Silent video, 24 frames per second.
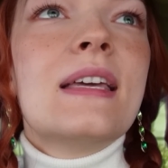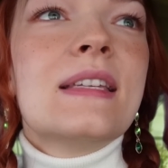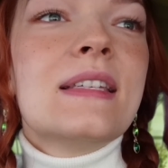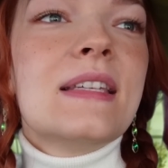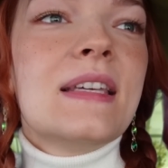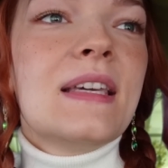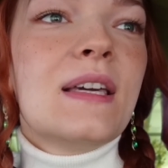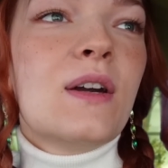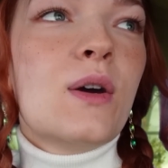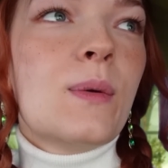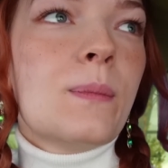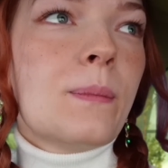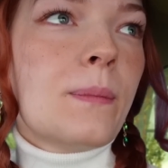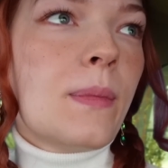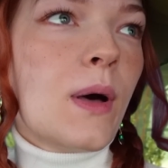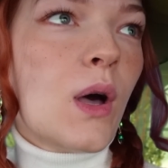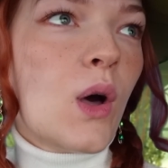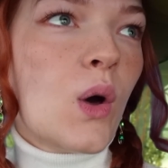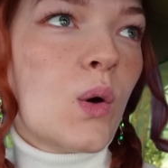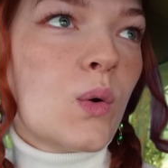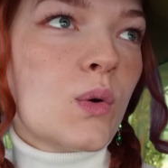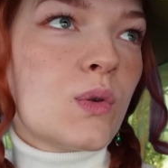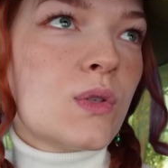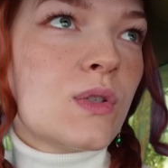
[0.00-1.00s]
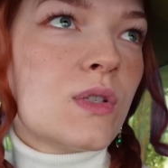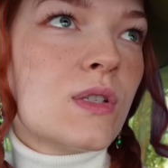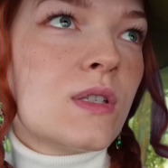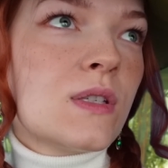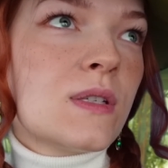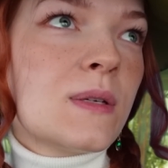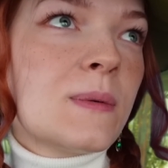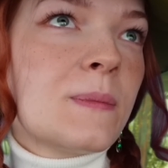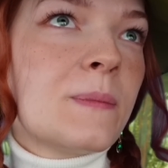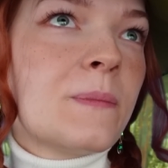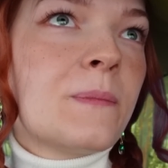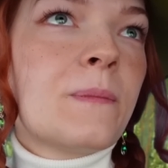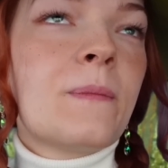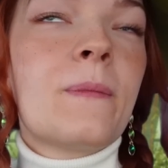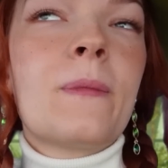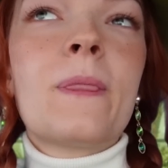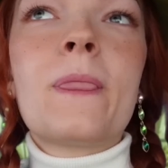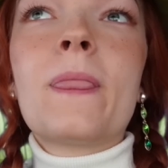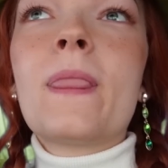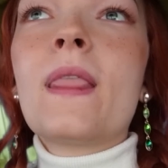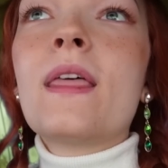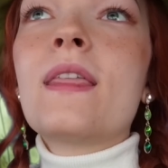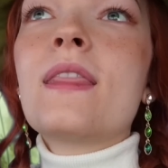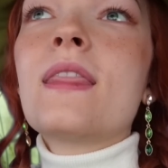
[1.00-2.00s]
decomposed
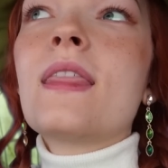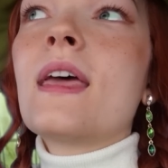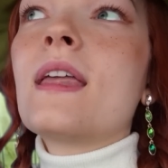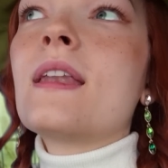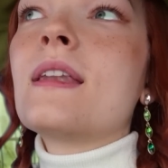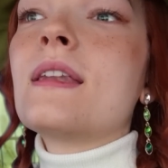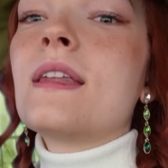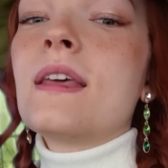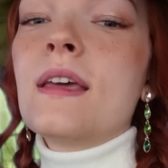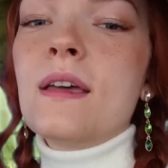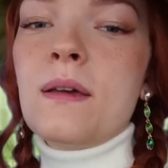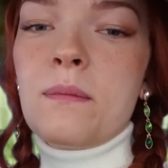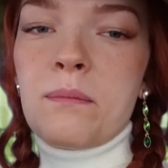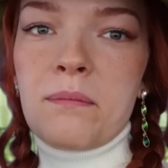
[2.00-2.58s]
than